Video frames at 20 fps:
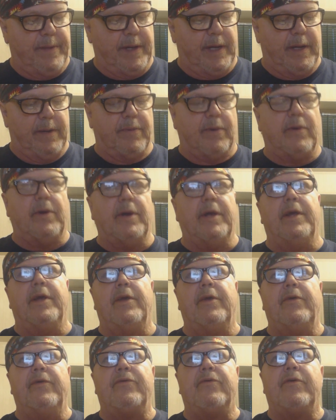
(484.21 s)
people,
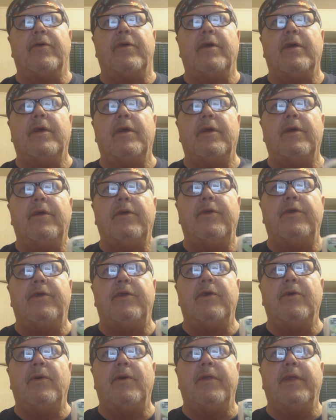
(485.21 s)
is
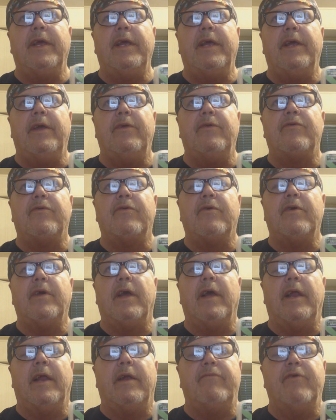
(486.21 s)
2 of these,
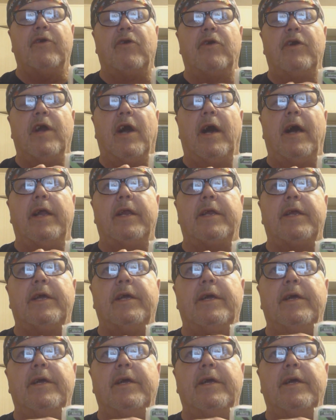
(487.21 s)
and if you cut